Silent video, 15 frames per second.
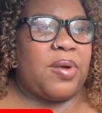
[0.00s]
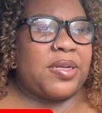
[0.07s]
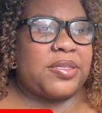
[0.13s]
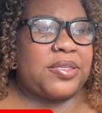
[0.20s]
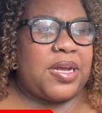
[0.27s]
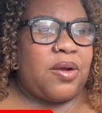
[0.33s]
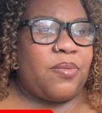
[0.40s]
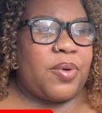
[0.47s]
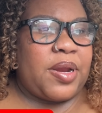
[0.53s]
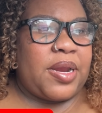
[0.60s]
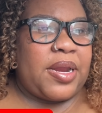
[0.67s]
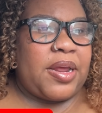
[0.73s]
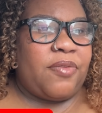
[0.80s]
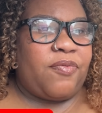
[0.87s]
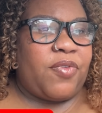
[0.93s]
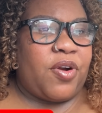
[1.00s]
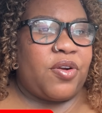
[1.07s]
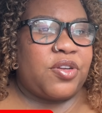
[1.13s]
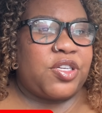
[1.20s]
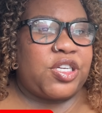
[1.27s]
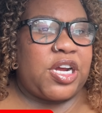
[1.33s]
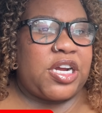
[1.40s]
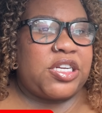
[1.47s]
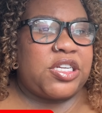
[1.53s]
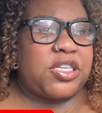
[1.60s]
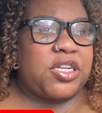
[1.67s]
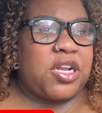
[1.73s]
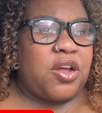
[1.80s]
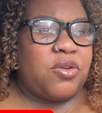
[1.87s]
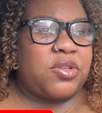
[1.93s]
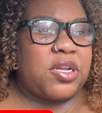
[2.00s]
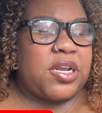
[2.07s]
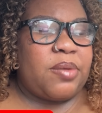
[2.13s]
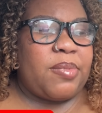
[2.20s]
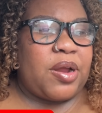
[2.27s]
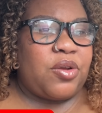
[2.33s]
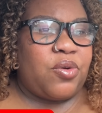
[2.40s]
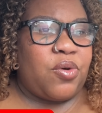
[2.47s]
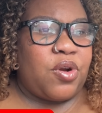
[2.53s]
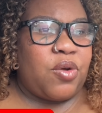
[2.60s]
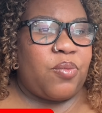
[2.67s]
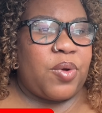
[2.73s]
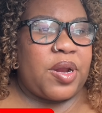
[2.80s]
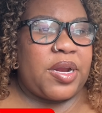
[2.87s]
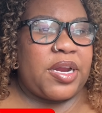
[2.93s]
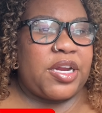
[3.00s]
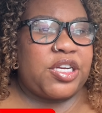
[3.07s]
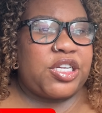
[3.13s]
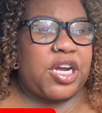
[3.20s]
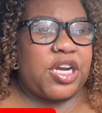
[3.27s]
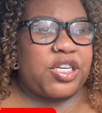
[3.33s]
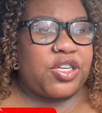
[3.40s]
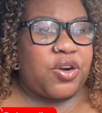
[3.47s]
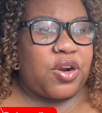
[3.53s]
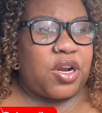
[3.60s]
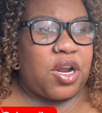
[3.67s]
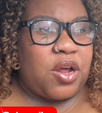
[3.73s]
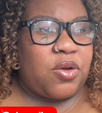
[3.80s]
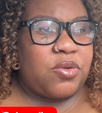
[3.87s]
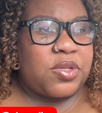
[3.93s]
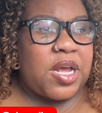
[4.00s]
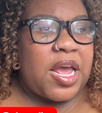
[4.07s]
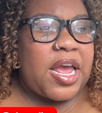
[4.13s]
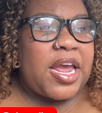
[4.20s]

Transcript: son went in there first, changed his clothes, and then my daughter went in there and changed her clothes.